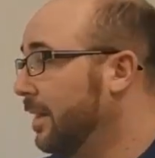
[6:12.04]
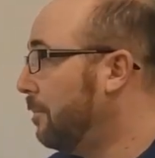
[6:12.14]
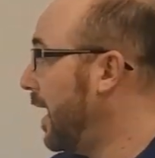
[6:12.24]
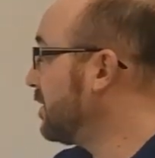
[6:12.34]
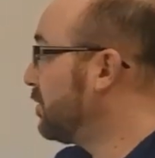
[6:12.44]

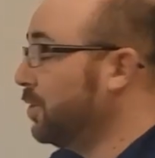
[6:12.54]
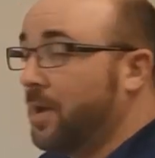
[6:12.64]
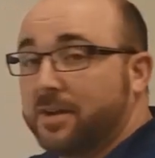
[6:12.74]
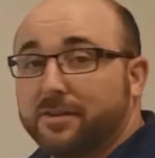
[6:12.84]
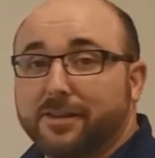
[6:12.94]
Binds to two
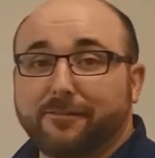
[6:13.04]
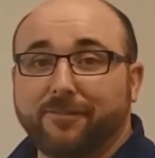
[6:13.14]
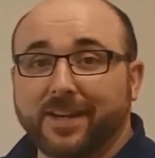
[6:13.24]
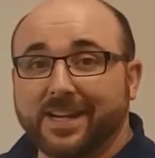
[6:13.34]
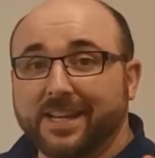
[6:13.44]
hundred, the
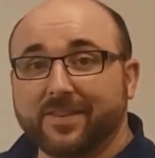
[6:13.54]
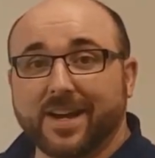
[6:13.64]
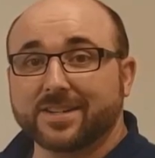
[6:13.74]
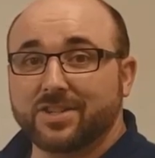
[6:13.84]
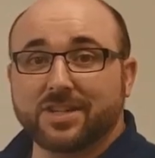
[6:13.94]
affinity of
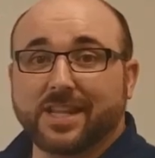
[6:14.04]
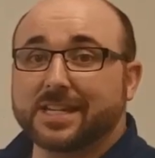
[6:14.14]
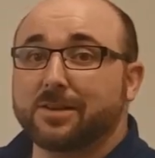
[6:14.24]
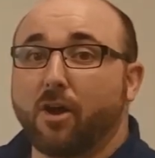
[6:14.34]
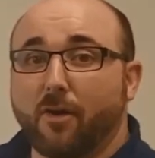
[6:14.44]
oxygen,
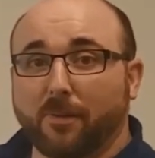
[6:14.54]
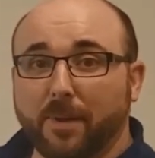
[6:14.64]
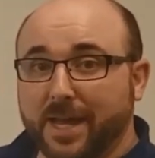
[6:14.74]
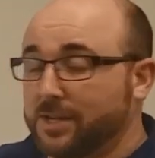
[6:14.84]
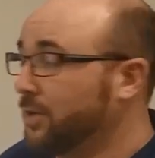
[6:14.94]
that's all bad